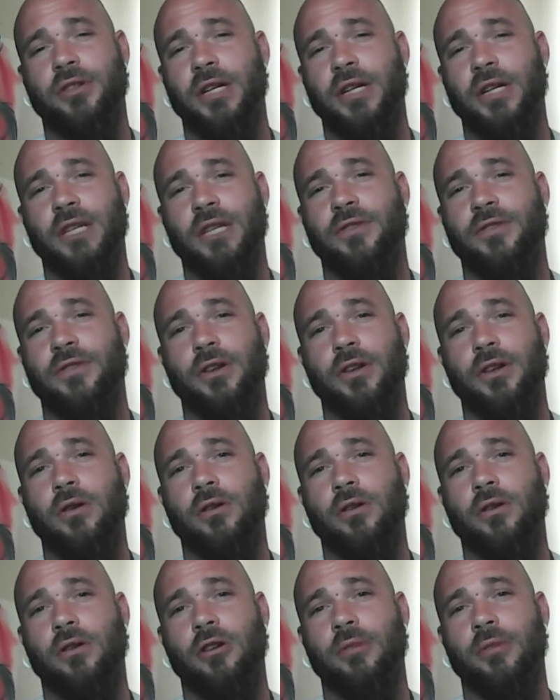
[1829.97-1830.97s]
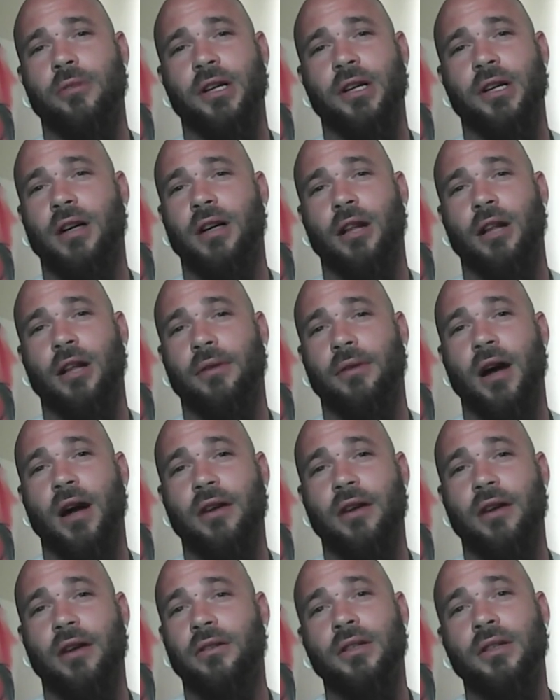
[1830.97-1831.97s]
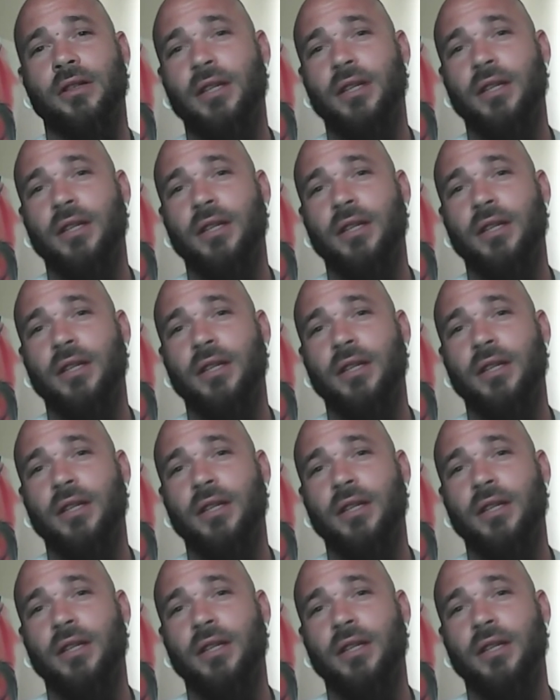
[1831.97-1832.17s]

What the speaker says: transferred to Oklahoma and Colorado.